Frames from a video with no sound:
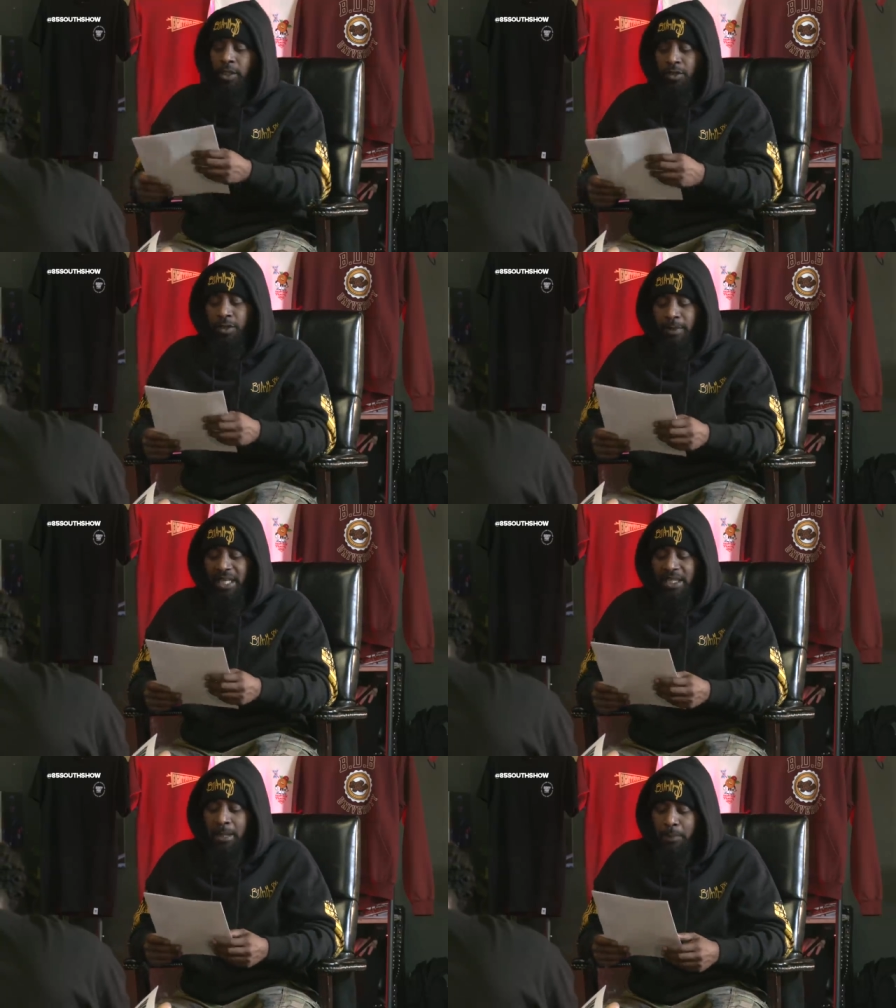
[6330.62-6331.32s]
So
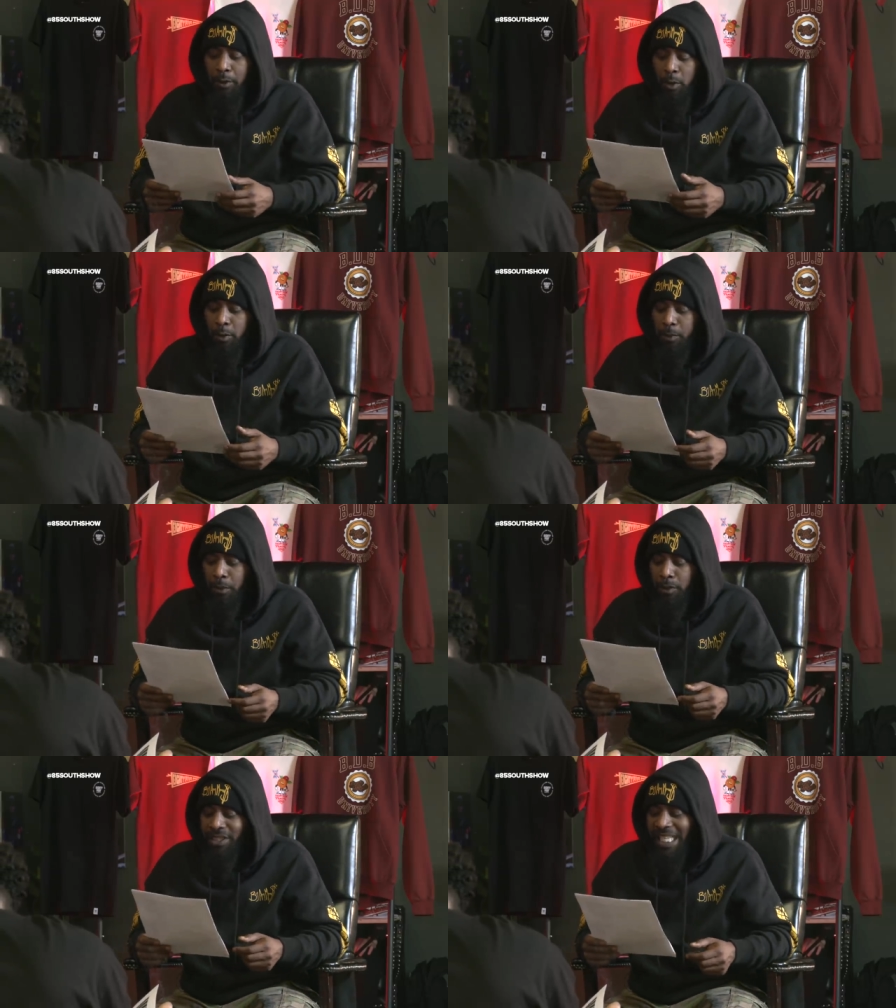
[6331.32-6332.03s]
somebody said, Bruce
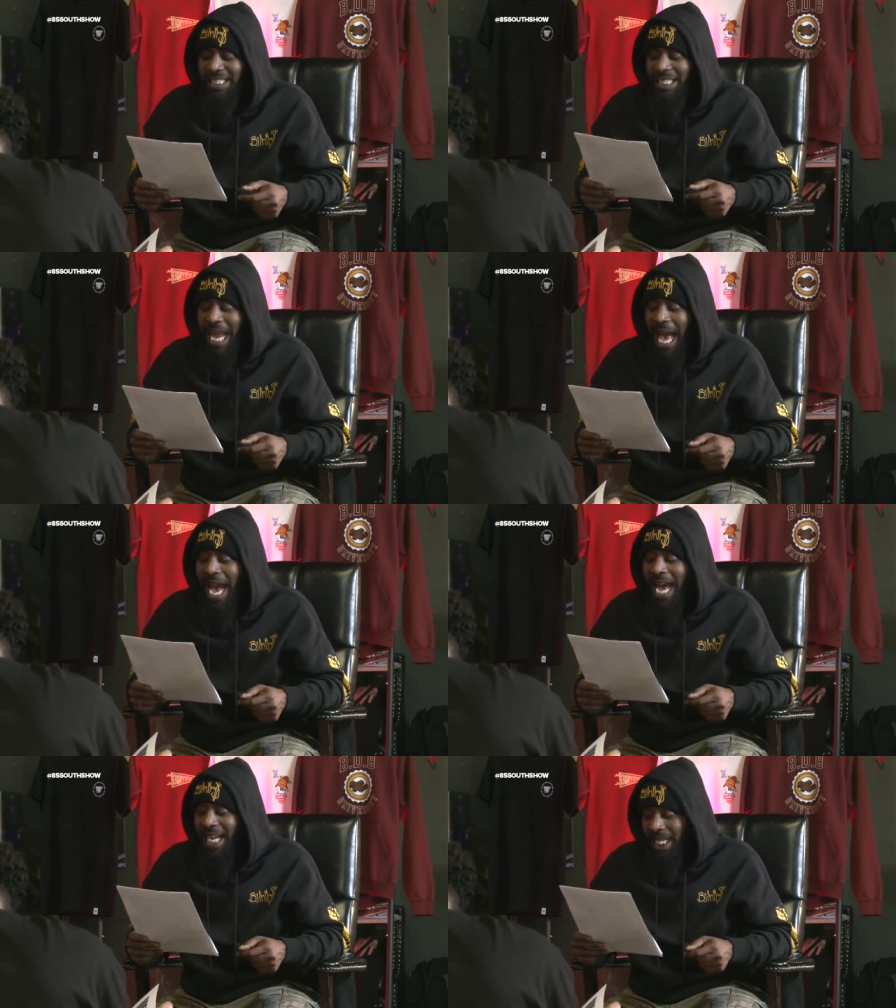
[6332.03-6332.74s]
Bruce is an
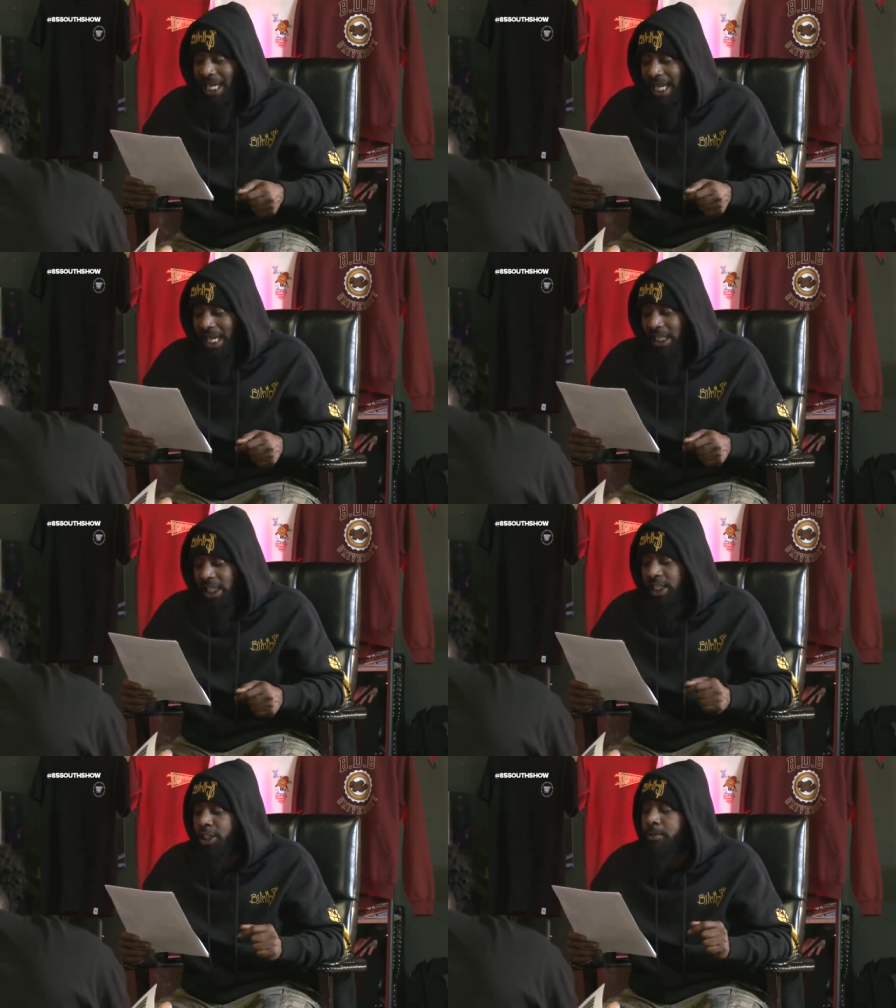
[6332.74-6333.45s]
icon
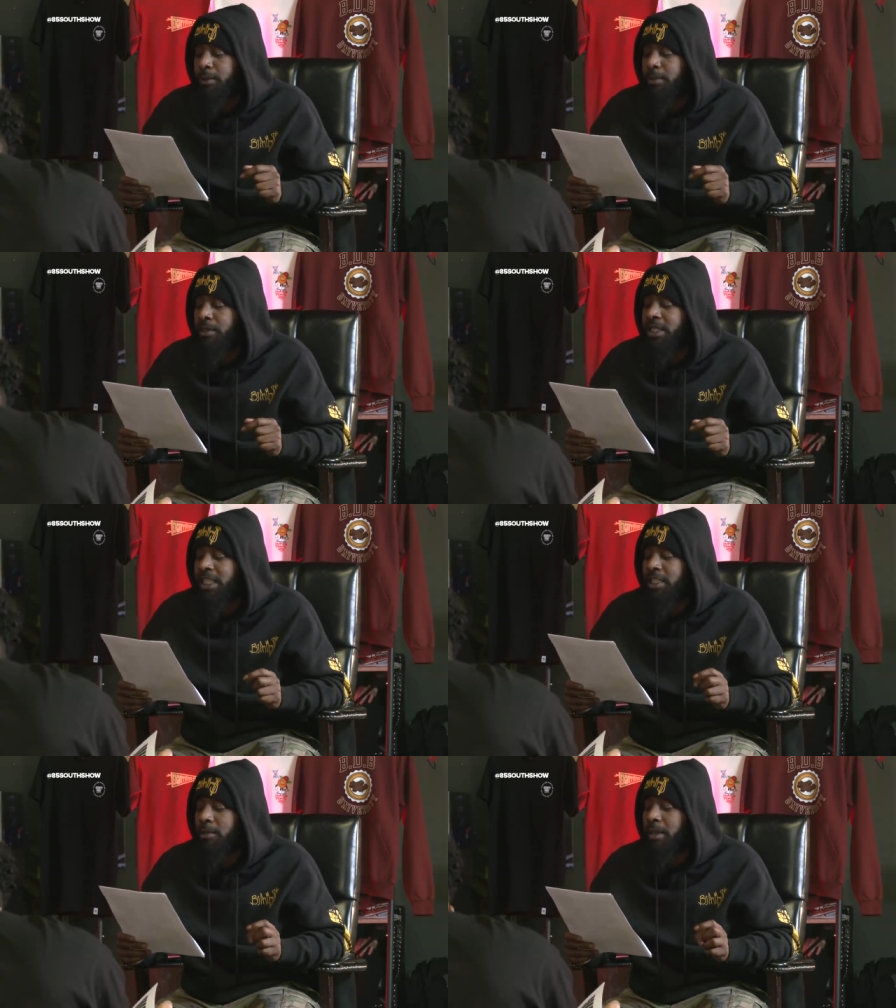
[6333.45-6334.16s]
that should be
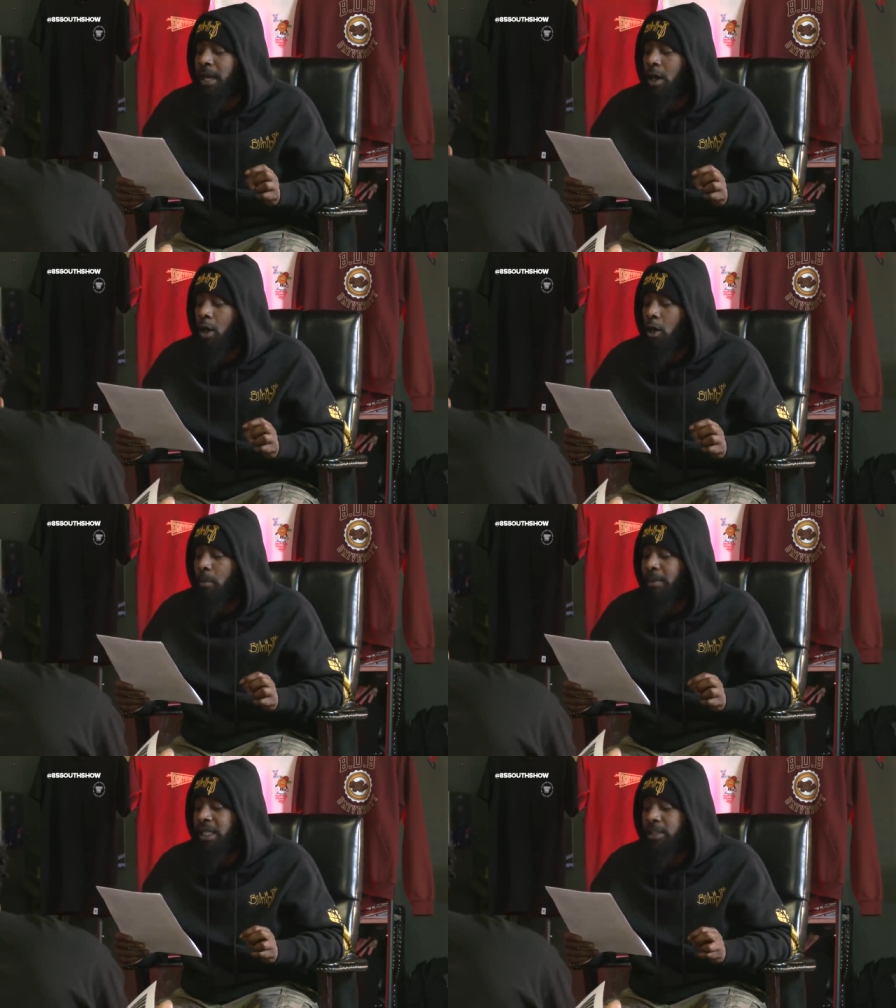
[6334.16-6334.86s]
protected by all
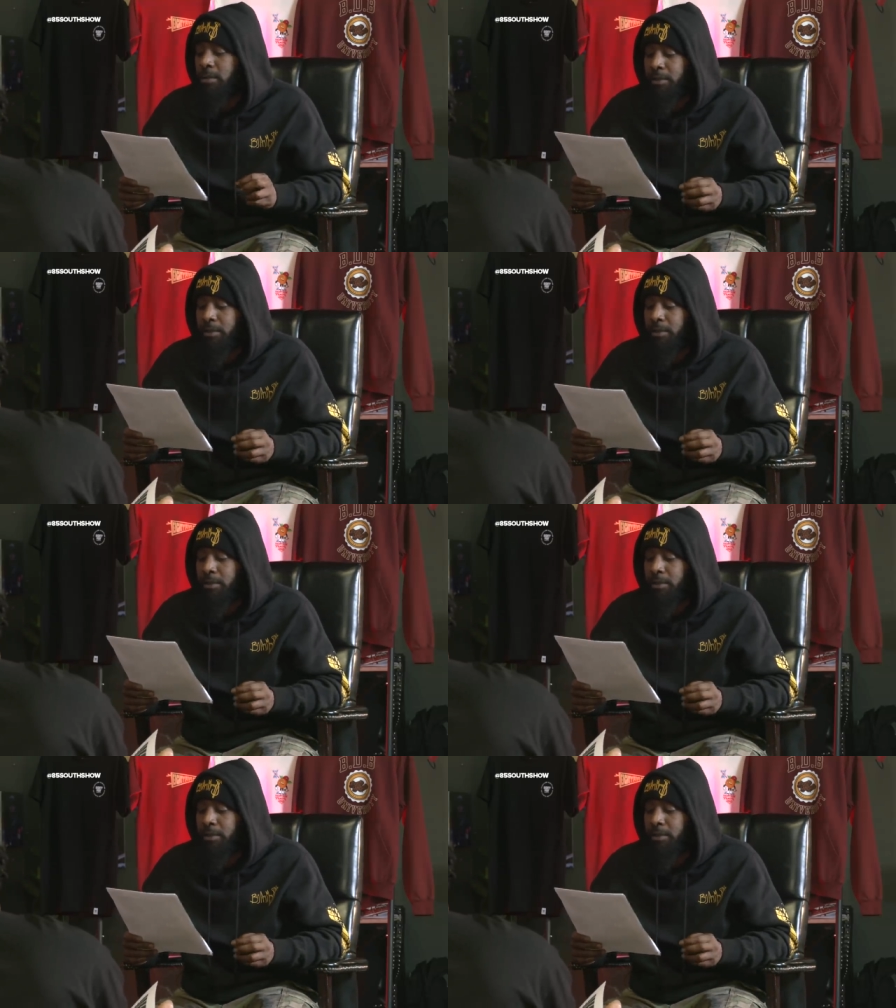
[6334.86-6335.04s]
means.